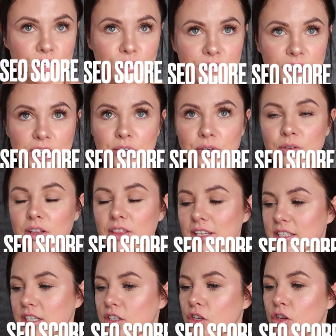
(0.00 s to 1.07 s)
your video,
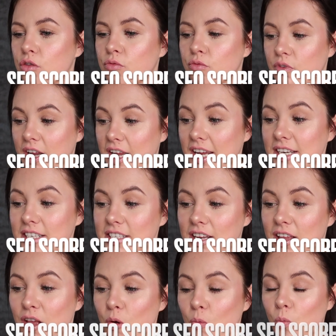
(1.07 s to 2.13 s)
this is a great
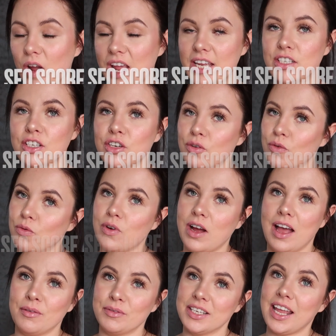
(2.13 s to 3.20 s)
way to know
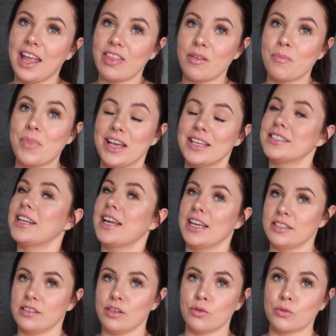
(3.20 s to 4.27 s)
how to get the best
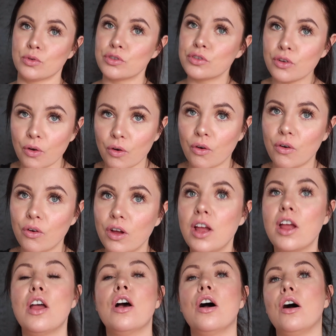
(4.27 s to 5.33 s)
SEO score
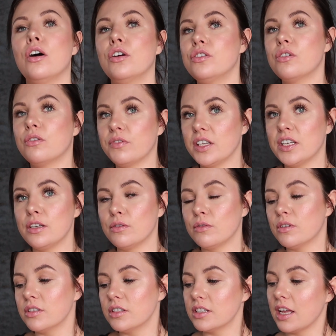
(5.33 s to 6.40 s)
on your
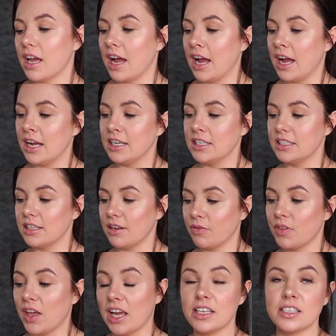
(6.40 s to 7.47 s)
videos, and
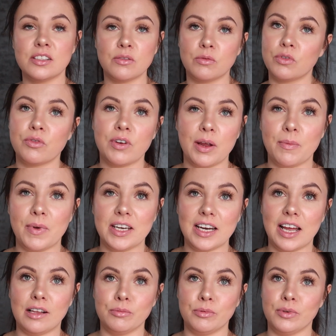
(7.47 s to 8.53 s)
that is a great way to
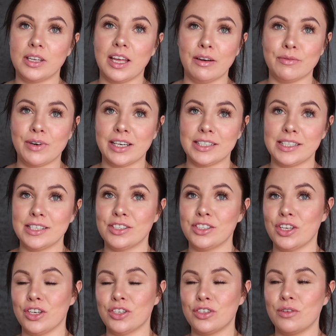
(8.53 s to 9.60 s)
help you get ranked in
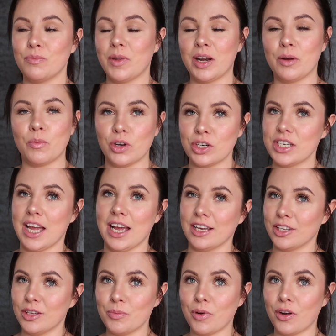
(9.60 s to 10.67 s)
search no matter what
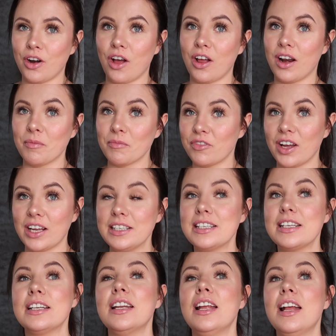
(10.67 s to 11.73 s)
tag you put on, I'm
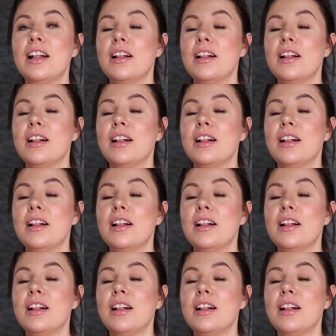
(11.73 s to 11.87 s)
finding.